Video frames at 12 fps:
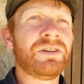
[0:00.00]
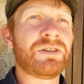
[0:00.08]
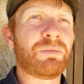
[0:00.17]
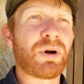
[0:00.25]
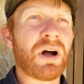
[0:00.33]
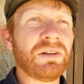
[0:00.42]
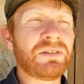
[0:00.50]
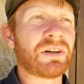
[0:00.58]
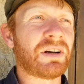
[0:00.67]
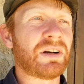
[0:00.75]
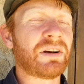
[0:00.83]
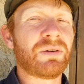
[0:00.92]

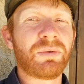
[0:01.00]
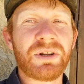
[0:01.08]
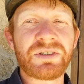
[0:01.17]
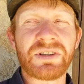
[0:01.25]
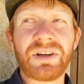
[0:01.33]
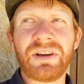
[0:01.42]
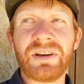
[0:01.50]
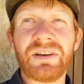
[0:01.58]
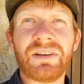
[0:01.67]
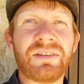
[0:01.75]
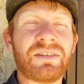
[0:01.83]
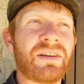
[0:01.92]
Gibraltar, which
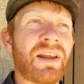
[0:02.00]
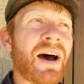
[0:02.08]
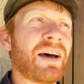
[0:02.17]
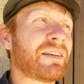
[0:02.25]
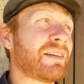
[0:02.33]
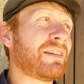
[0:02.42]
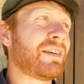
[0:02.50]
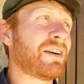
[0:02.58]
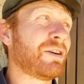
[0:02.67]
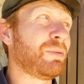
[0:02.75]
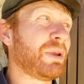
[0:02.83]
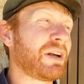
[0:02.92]
is not
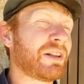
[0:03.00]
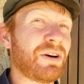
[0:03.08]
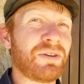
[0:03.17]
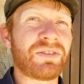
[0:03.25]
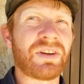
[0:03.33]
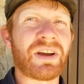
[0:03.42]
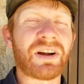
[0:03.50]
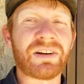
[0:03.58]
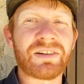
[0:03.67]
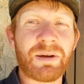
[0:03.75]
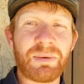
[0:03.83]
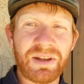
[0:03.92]
terribly close to
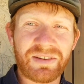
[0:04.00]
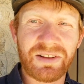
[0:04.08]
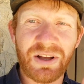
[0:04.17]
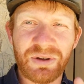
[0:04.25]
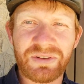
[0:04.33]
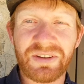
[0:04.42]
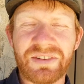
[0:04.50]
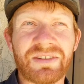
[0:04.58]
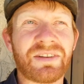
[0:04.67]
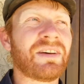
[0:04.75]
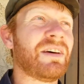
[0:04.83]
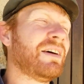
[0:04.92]
here. I mean, it's close.
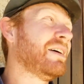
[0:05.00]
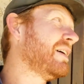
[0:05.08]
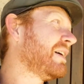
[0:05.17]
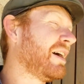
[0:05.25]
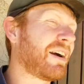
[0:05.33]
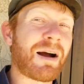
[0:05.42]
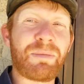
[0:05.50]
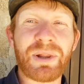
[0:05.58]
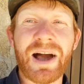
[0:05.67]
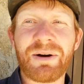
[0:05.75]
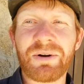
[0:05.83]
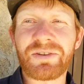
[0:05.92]
It's a
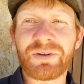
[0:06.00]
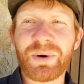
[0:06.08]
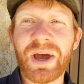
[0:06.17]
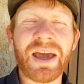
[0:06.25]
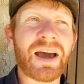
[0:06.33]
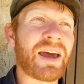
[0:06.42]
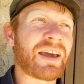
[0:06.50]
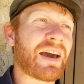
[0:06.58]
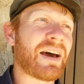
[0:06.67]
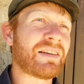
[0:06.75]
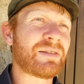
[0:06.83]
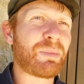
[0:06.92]
couple hours away, I
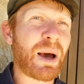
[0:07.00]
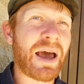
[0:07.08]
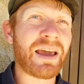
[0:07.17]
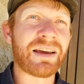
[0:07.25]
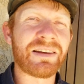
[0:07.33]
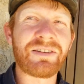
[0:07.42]
guess, by